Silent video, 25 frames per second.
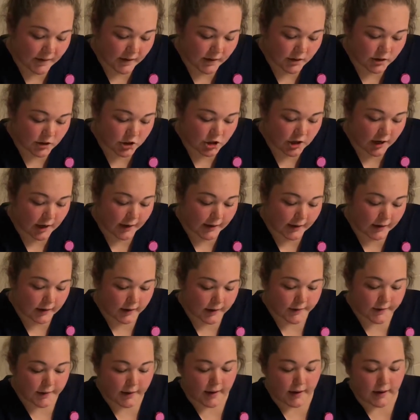check
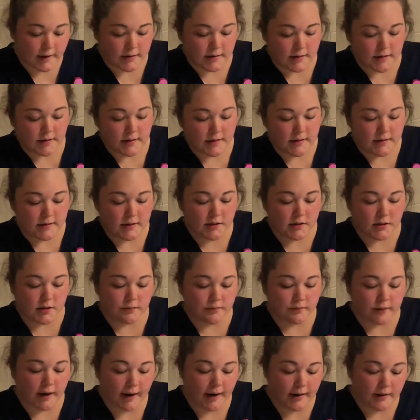that this is the
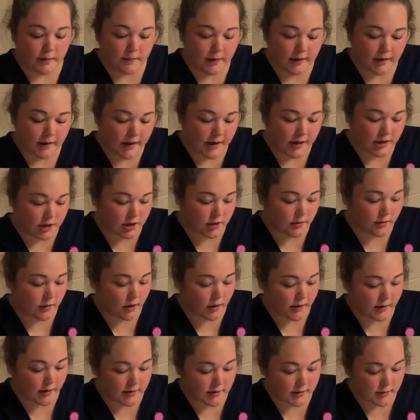right medication
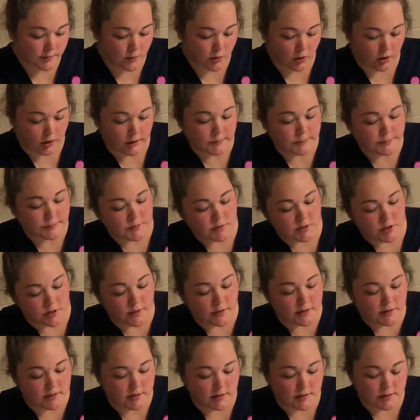on his MAR. So
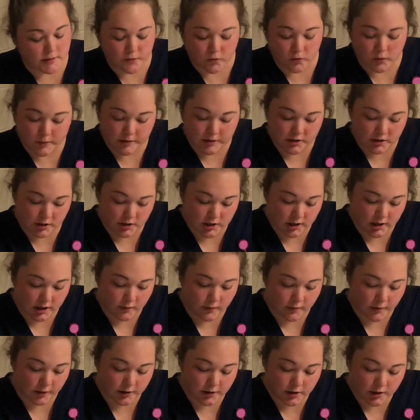this is for Mr.
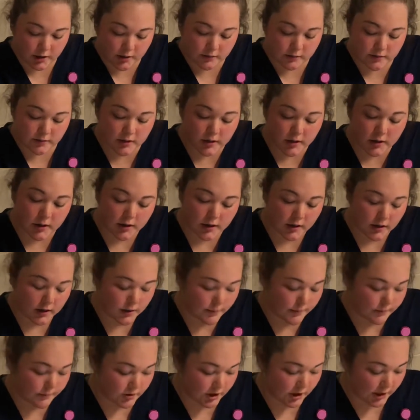Jaguar Jones.
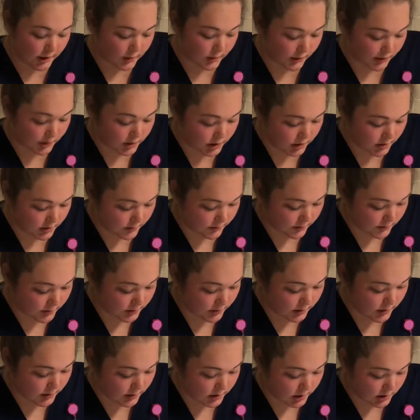Jaguar Jones.
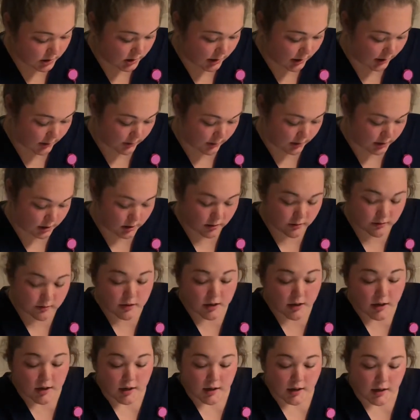Jaguar Jones.
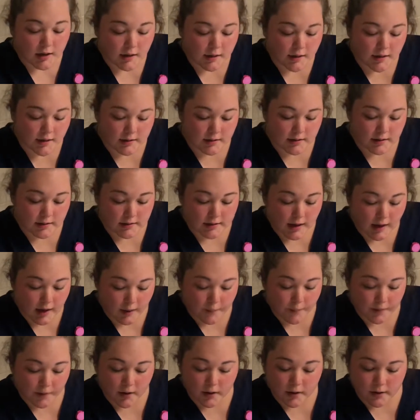This is
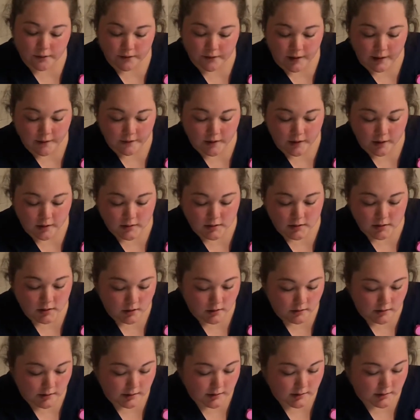heparin, 5,000
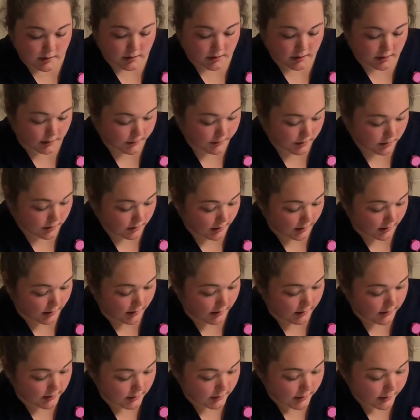units
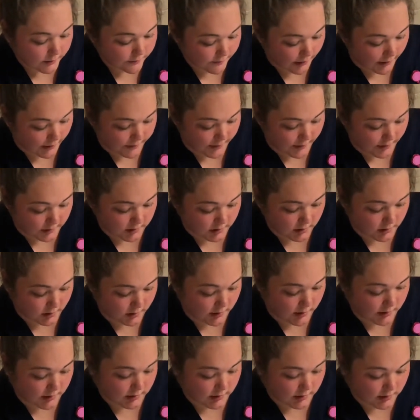subcutaneously, 5,000
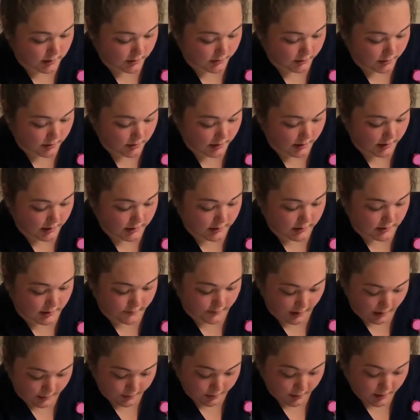units subcutaneously of
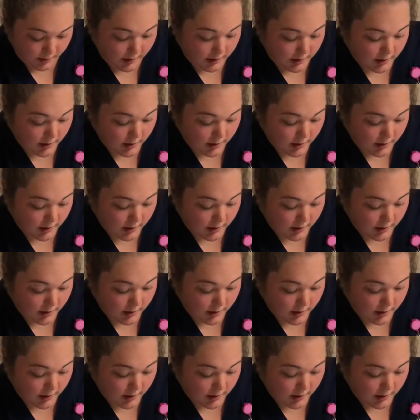heparin